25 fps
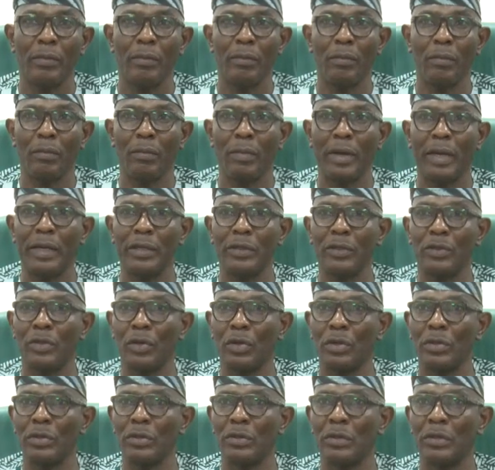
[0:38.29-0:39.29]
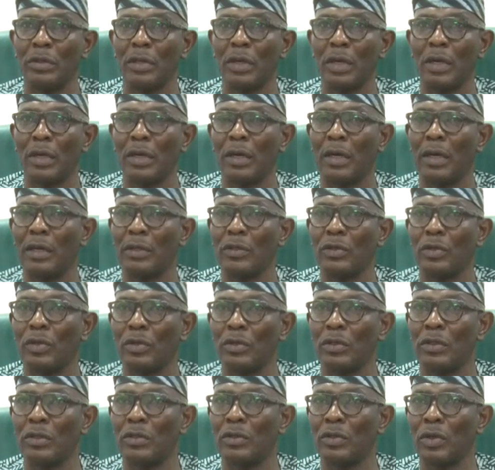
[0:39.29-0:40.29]
My thought, and our thought,
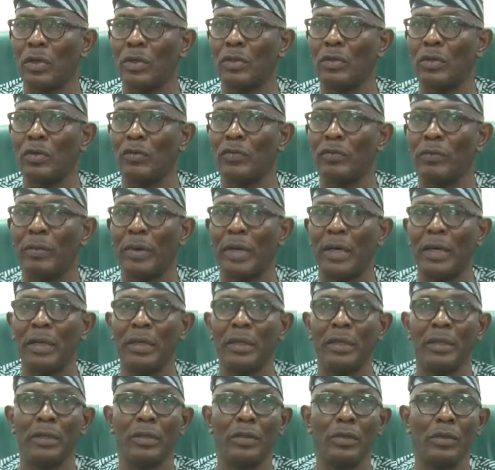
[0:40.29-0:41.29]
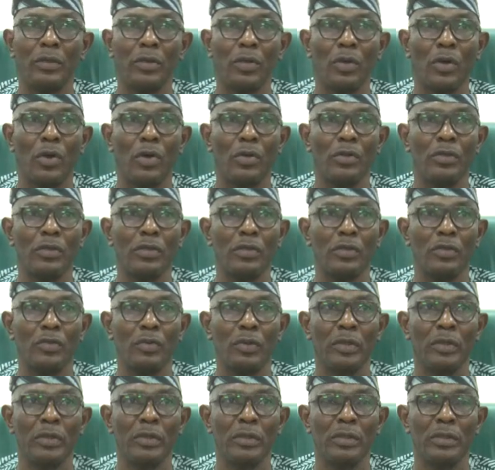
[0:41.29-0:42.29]
the thought of my
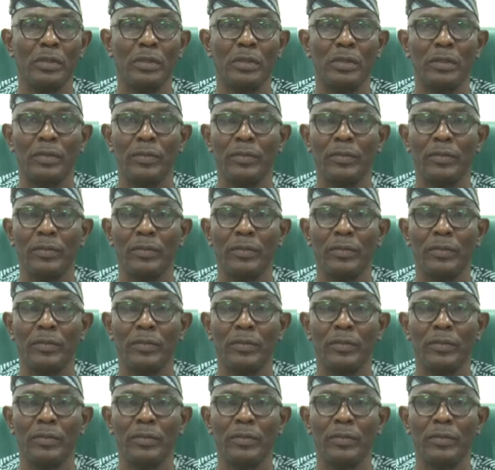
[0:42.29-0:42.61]
constituents,